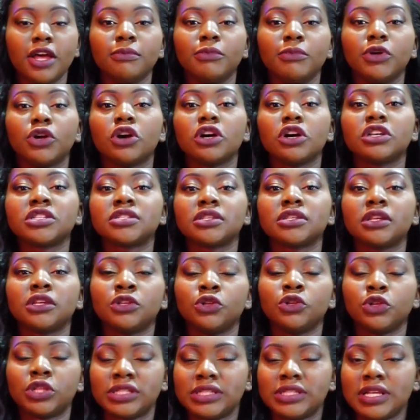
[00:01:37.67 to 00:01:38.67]
Because
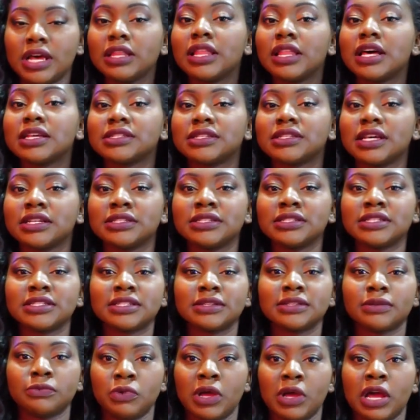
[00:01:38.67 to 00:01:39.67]
you tell us that
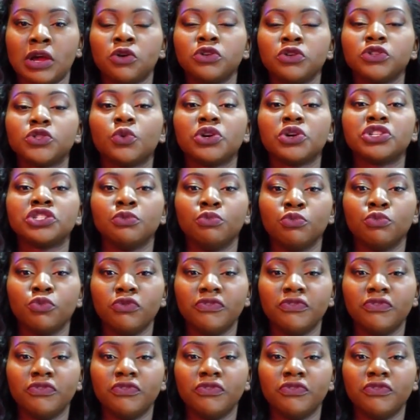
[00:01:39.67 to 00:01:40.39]
we are going to watch a